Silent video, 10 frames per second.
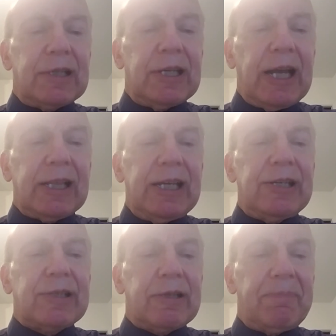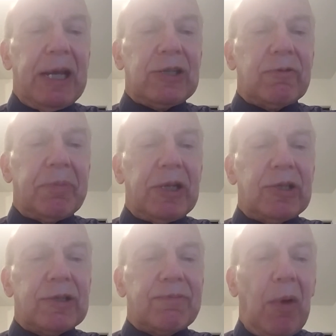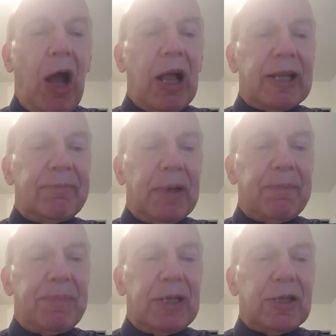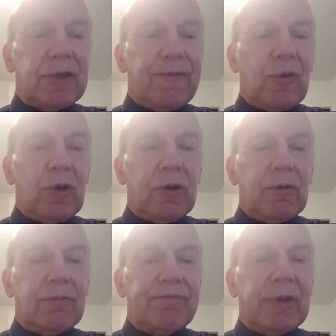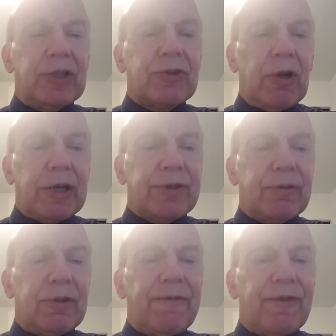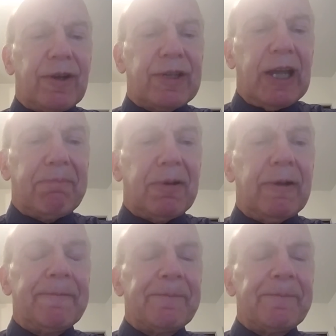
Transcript: net lease, the base will be small. It might be just for structural, for example.